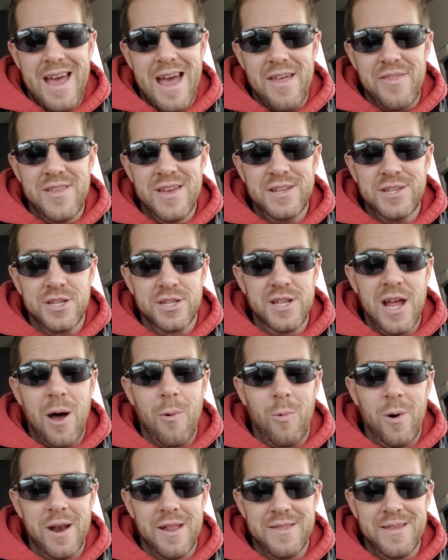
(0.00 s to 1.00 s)
And this is
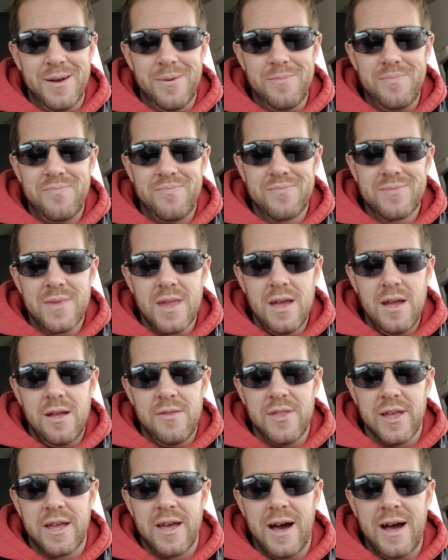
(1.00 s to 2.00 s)
not one of them.
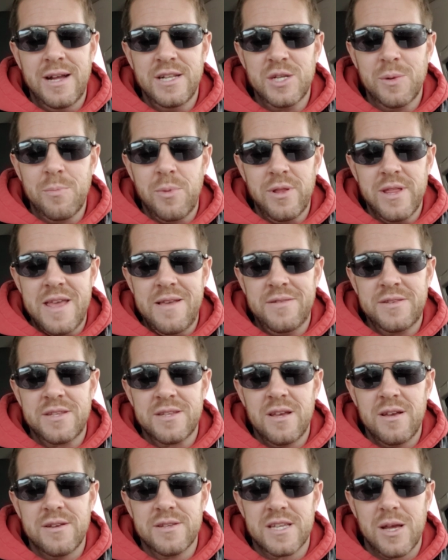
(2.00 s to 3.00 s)
The kinds of
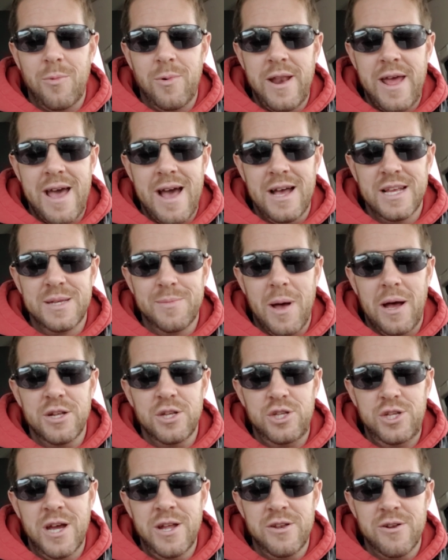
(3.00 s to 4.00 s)
beliefs someone has about
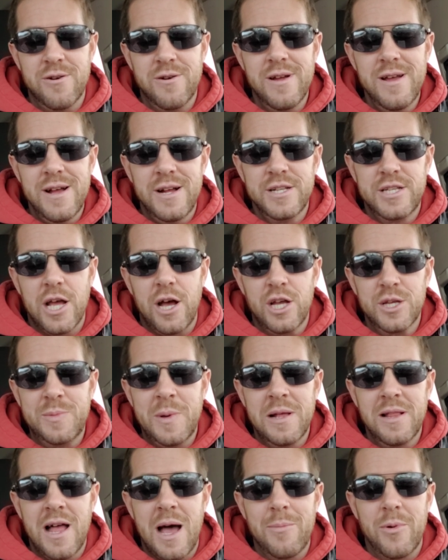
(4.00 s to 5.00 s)
gender tells
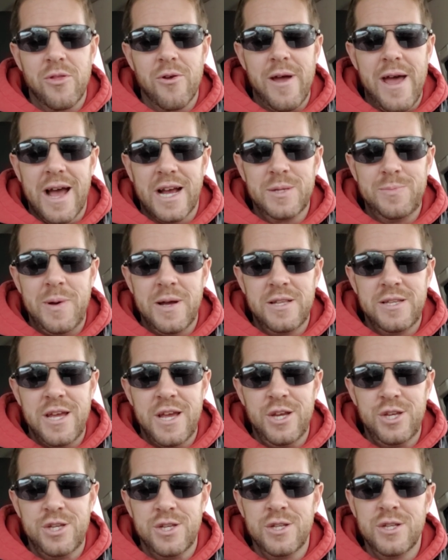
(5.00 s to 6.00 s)
me a lot about their
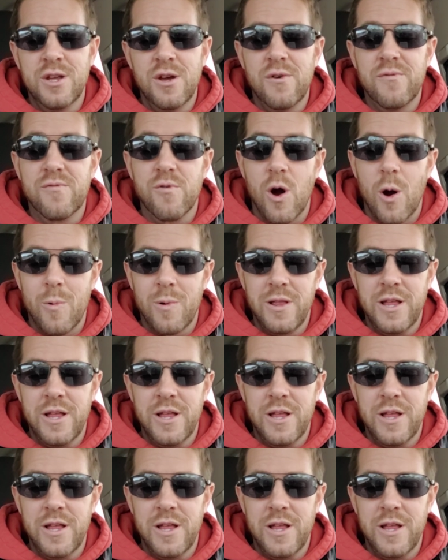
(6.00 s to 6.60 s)
expectations for our